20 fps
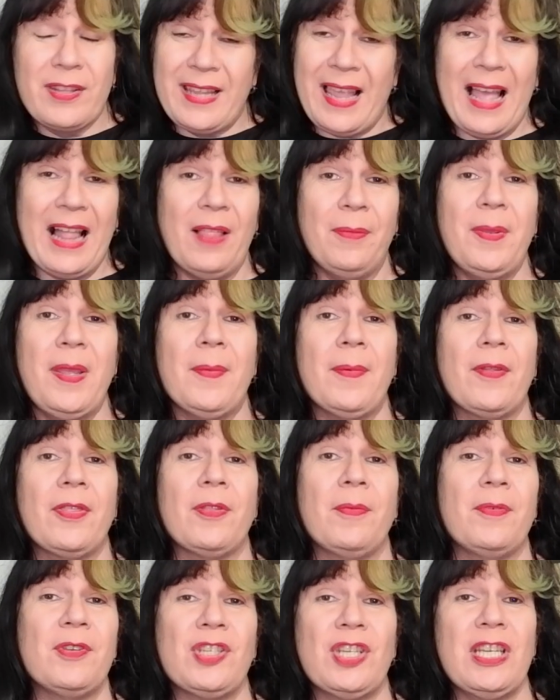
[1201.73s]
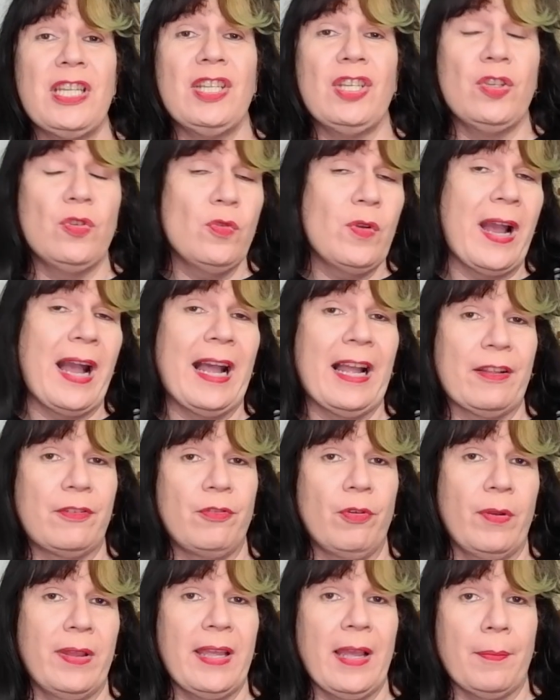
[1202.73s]
Tell me about the machine you had
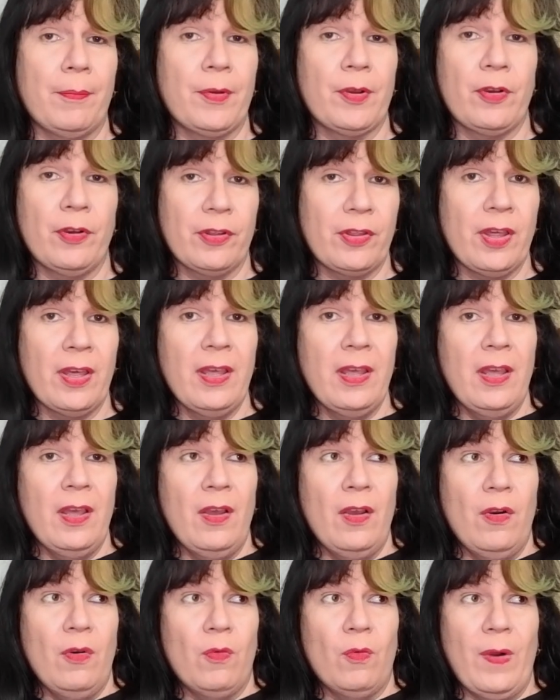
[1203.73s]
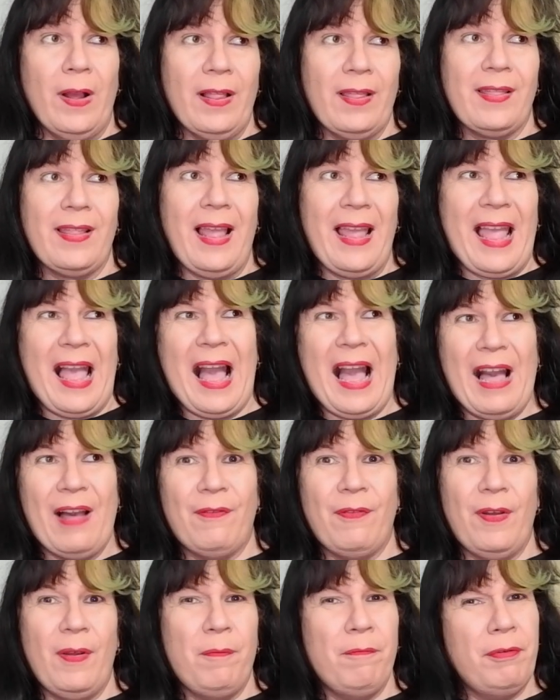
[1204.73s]
growing up, because whilst I
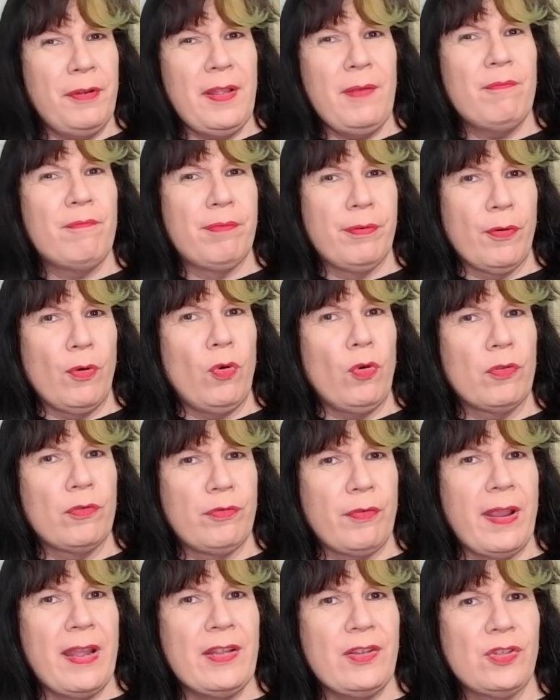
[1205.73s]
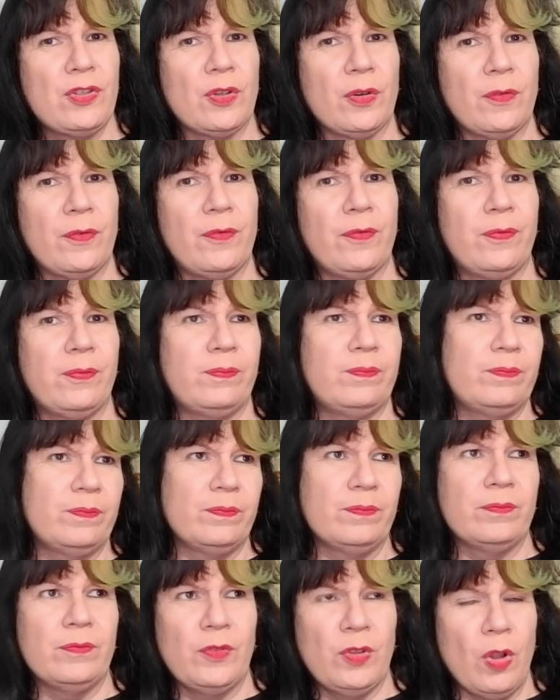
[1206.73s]
have a pretty broad range of
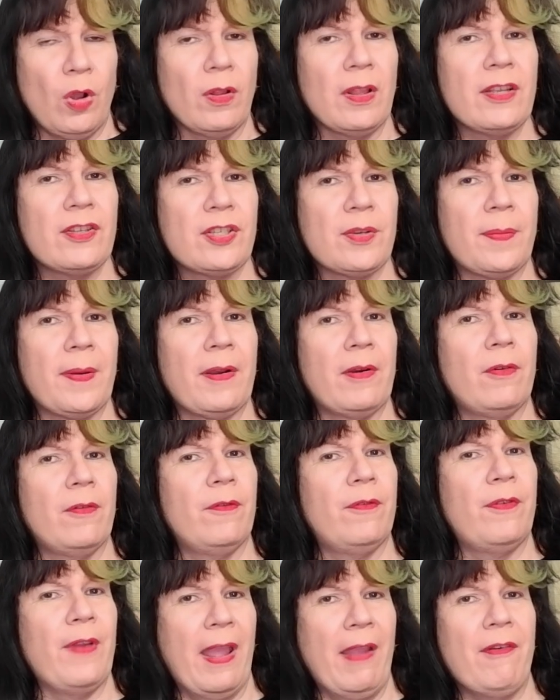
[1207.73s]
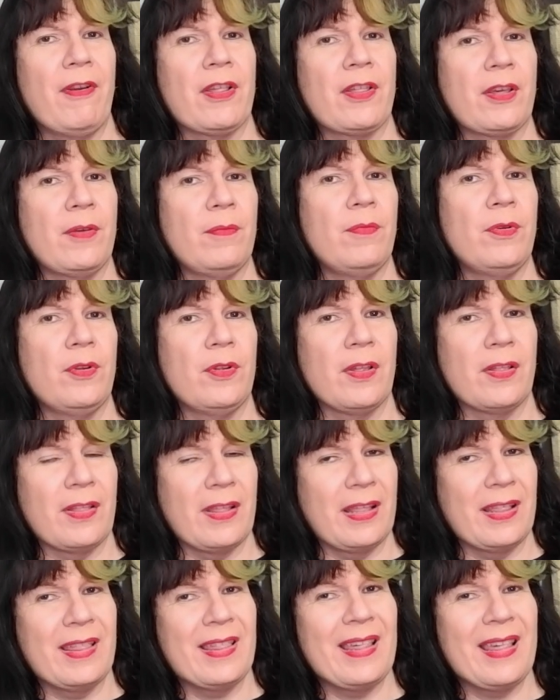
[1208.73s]
knowledge about various computers
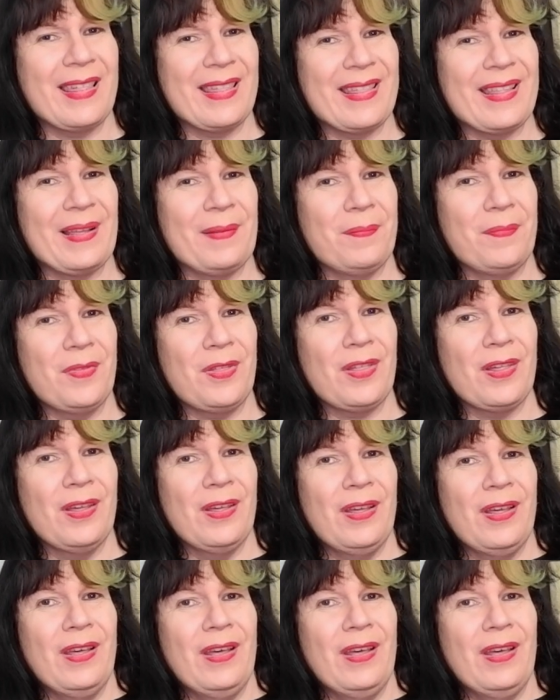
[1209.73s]
and systems,